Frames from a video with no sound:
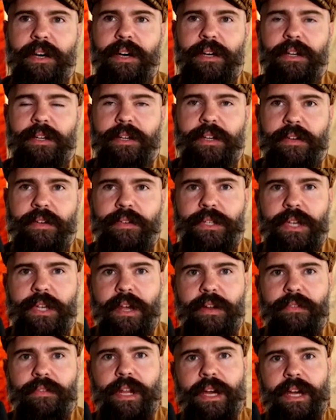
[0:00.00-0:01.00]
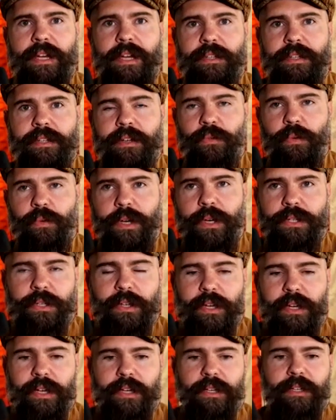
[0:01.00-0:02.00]
Give us kind of an idea of what it's
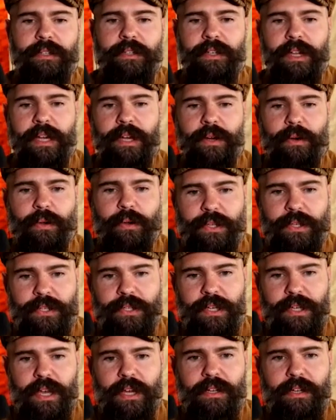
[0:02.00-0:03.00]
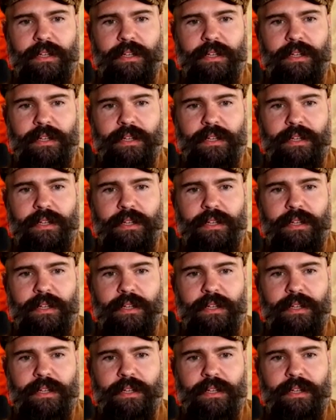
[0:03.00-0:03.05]
like day on the set.